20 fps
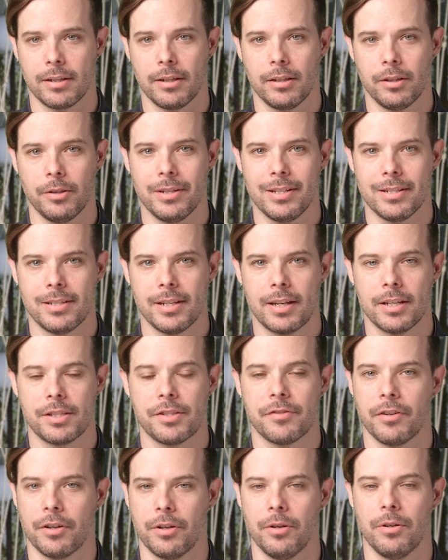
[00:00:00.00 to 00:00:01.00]
including
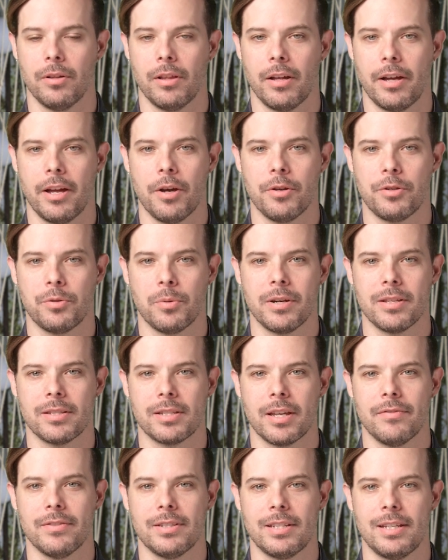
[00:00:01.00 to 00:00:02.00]
tickets for Google I/O
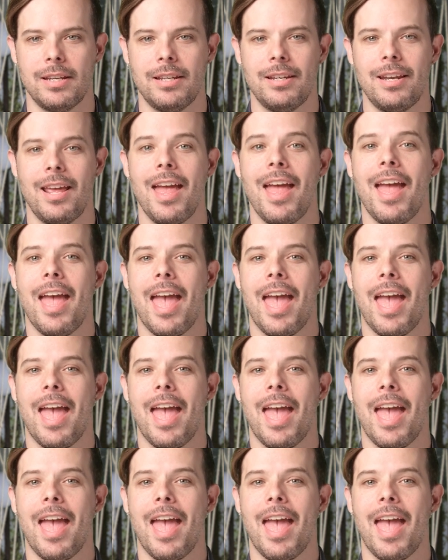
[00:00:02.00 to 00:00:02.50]
2017